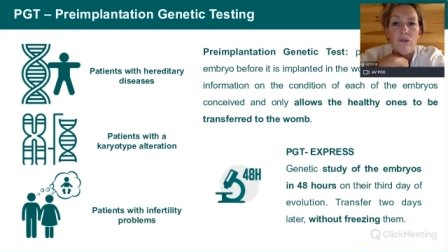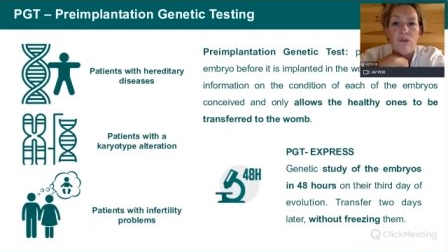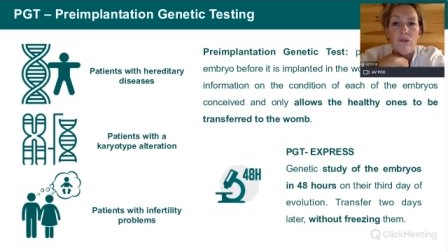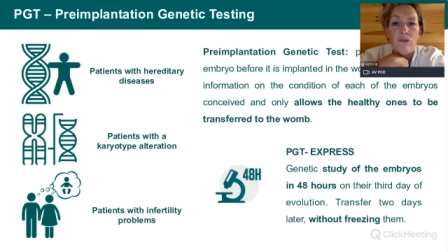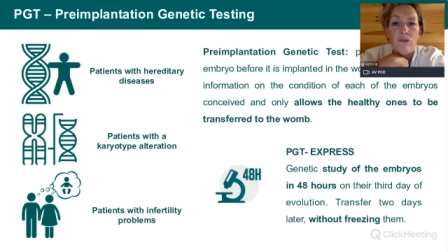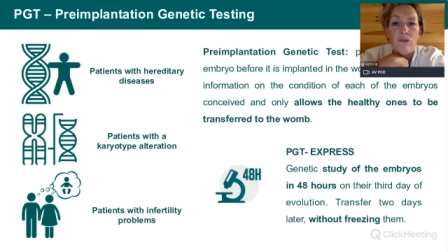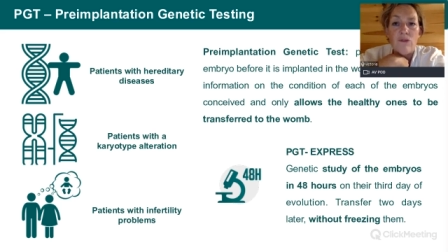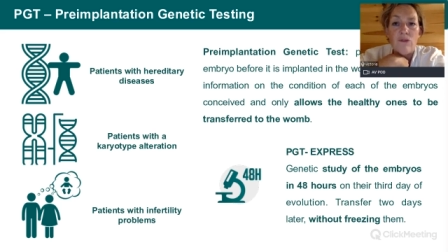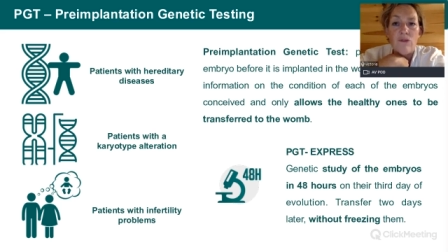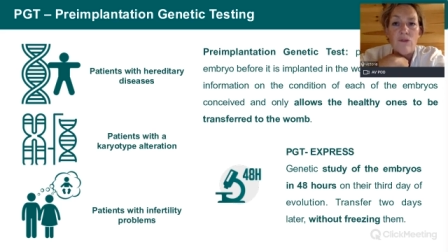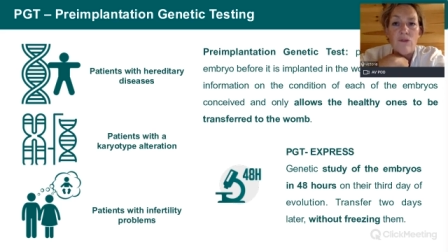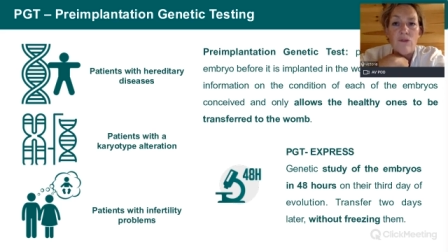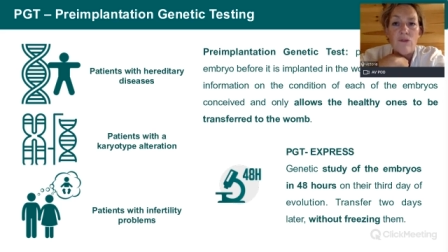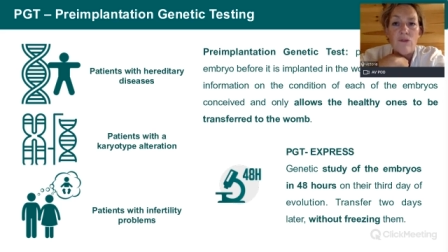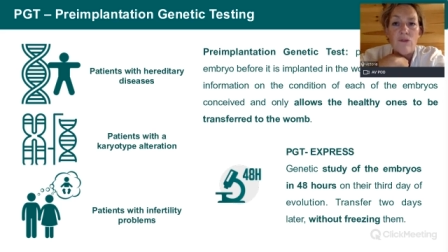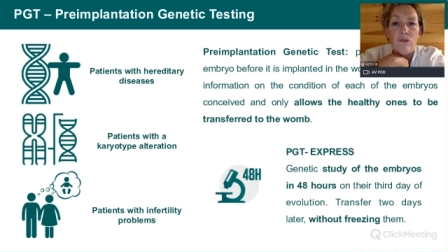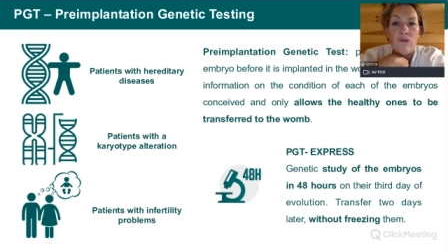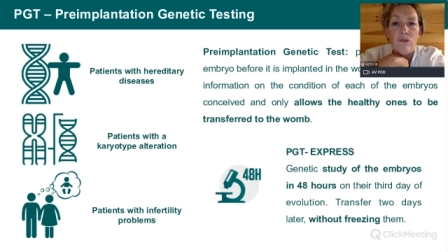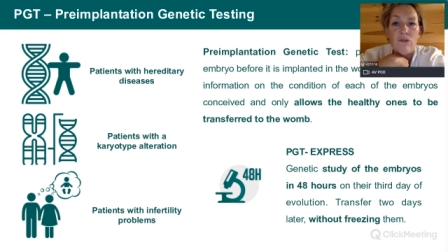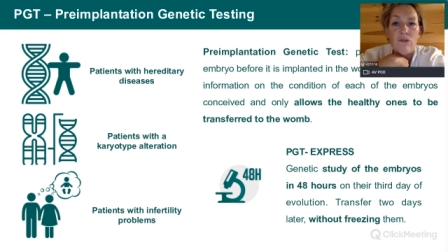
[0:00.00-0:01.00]
and then
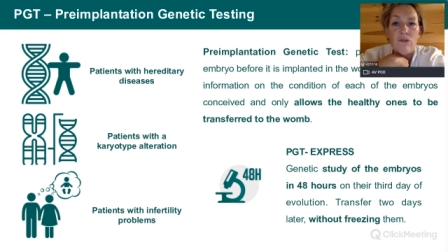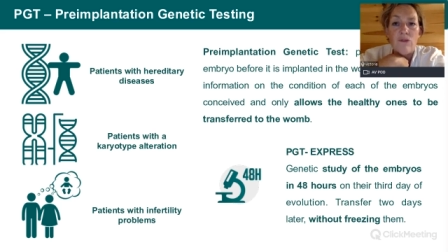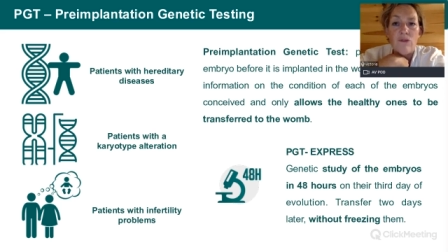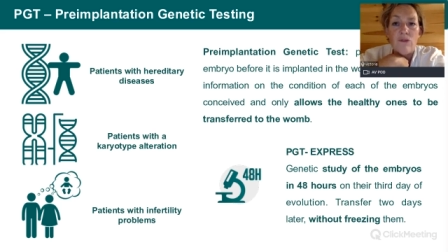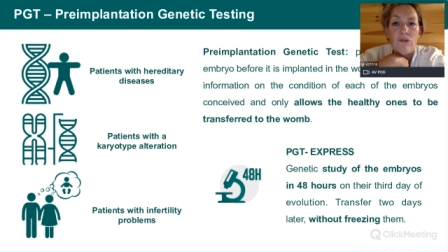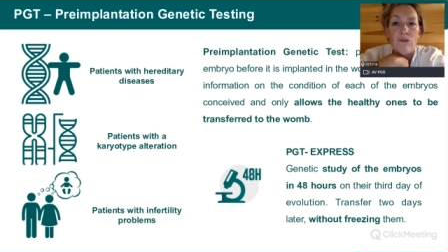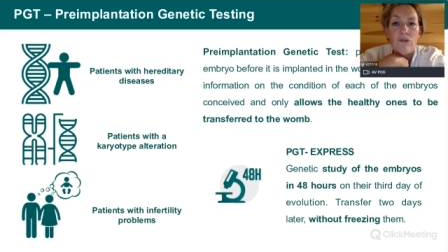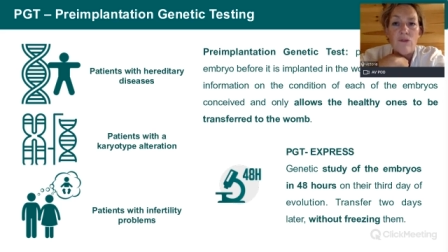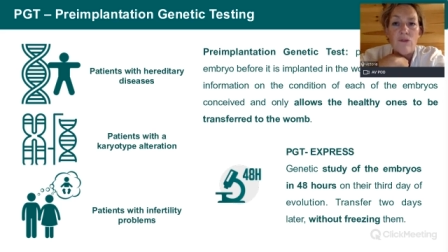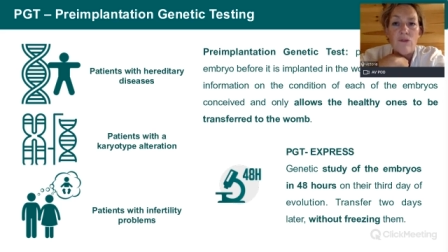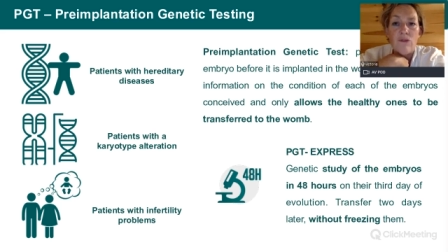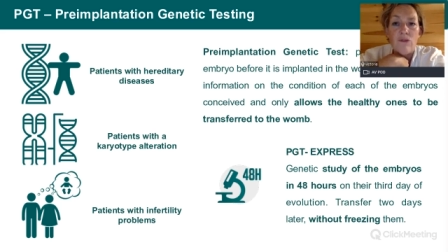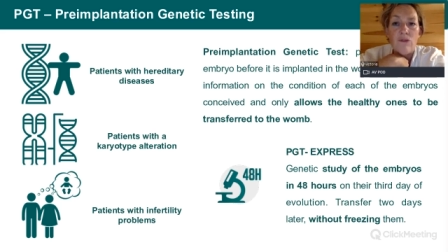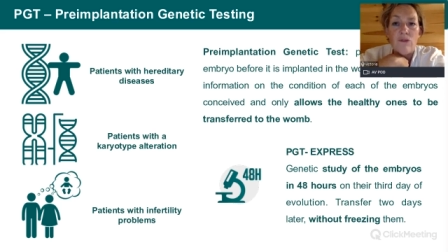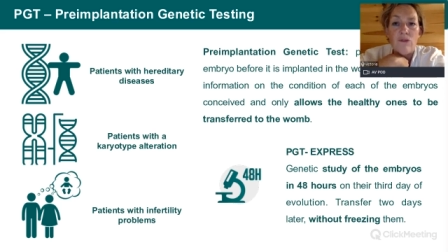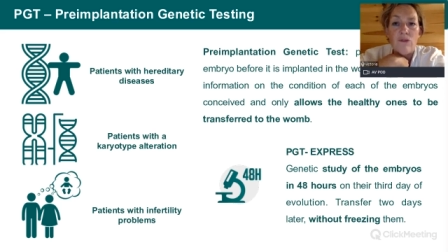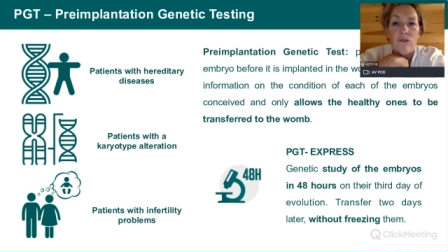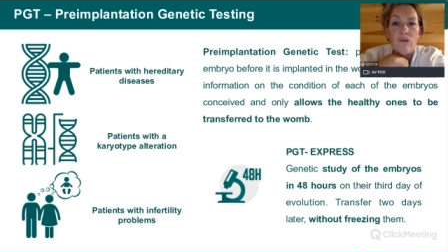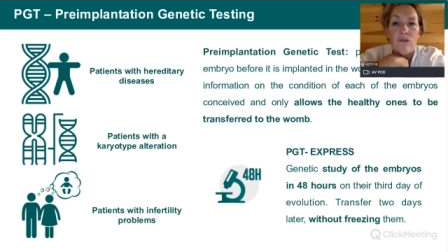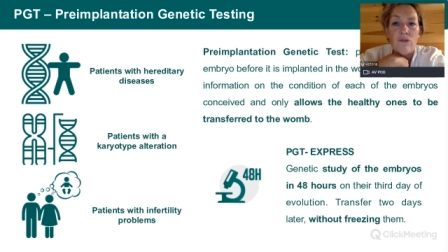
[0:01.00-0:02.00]
we can do an embryo
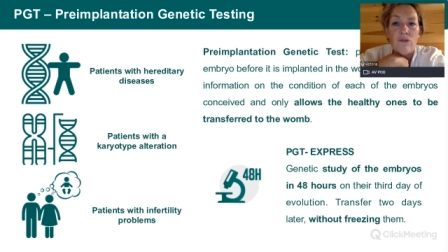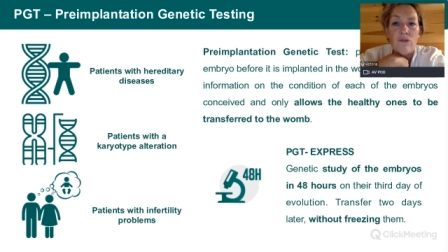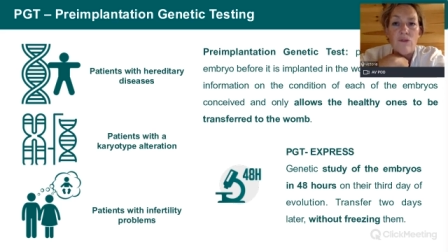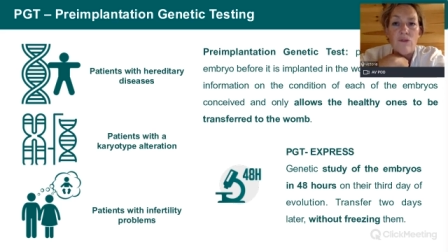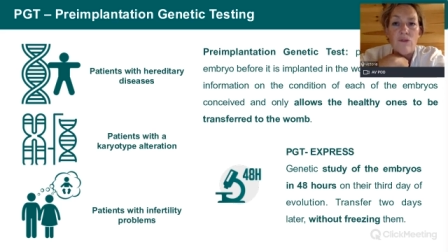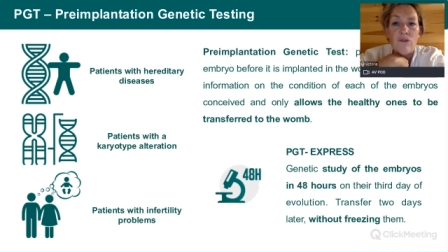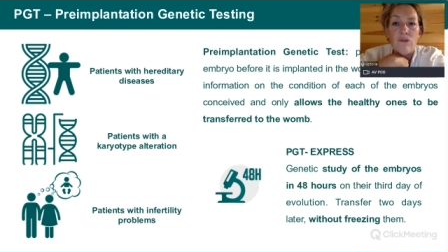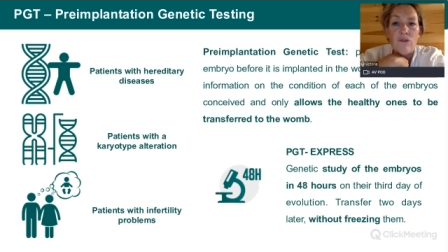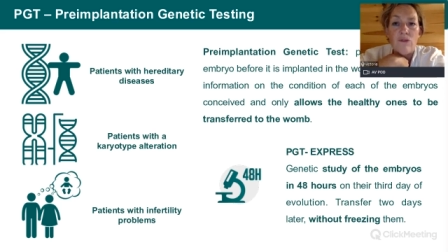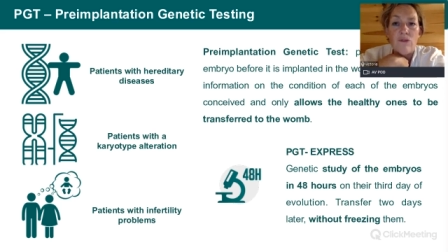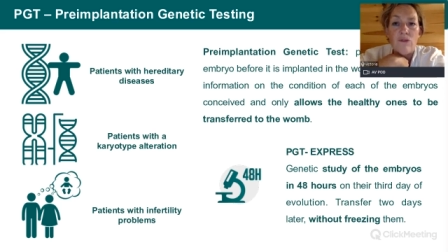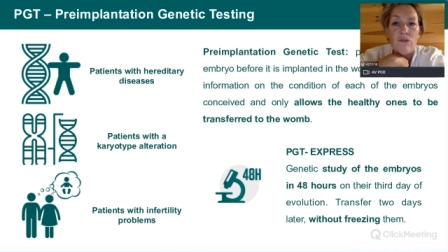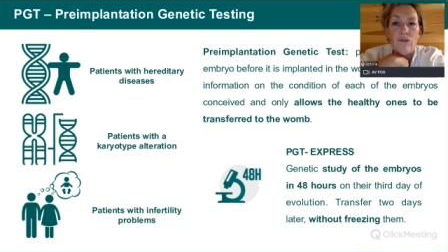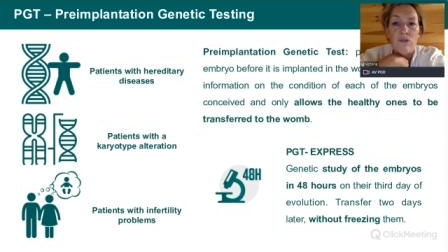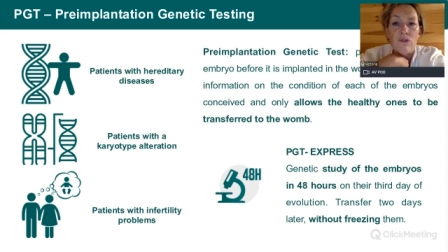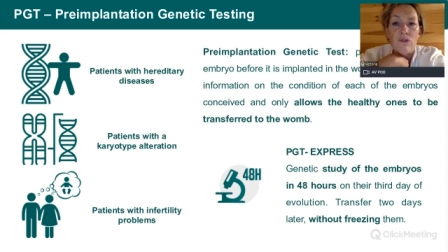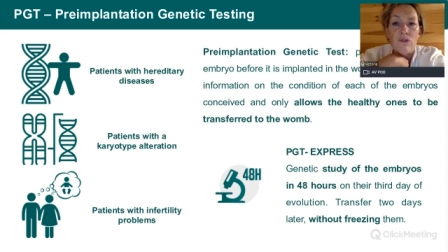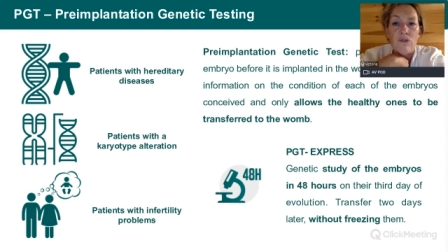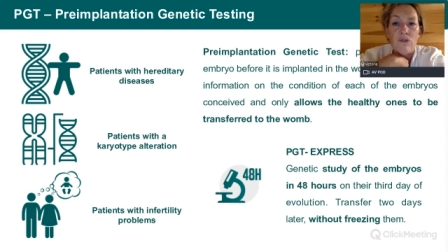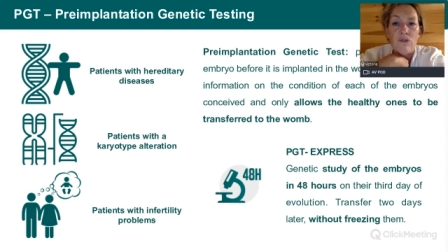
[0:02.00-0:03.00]

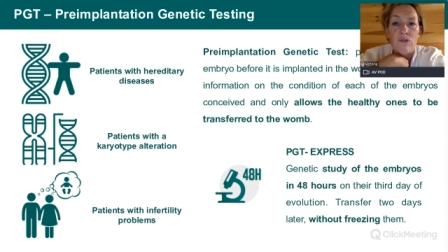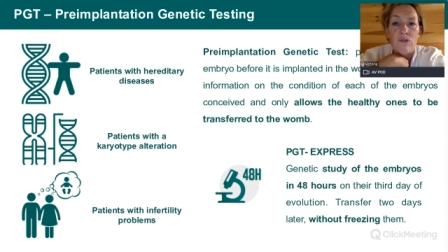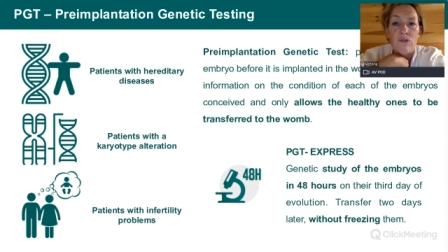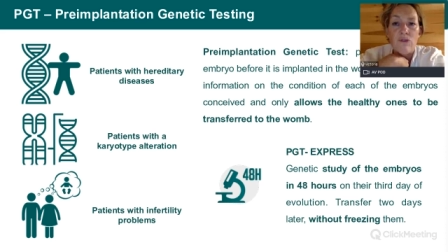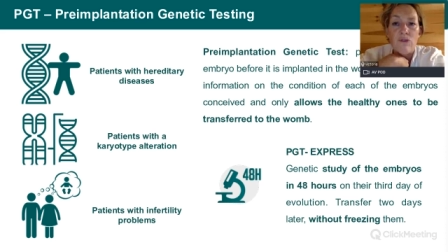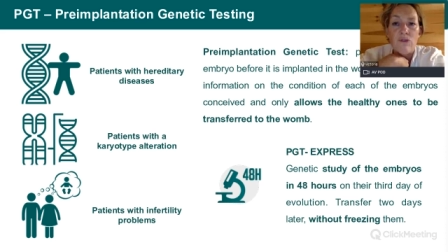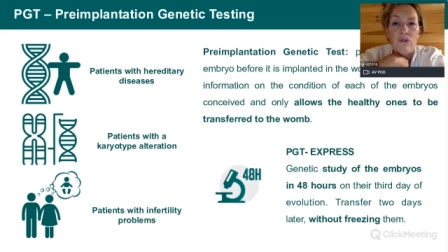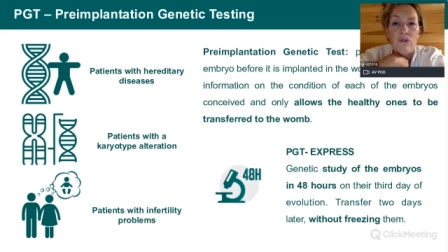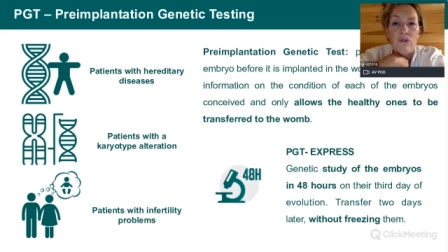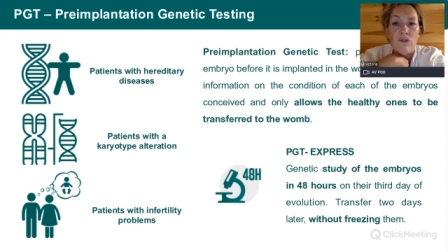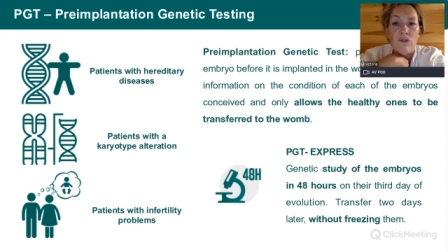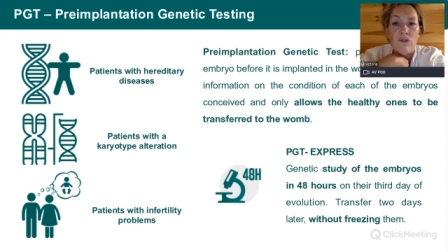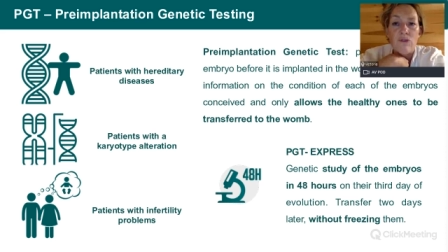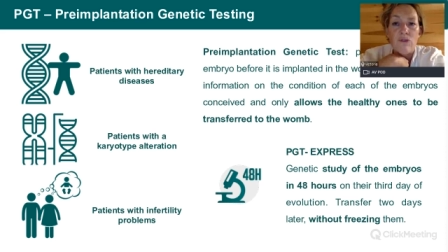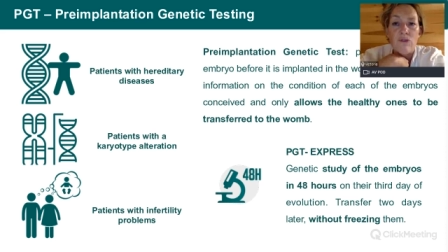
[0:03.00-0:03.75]
transfer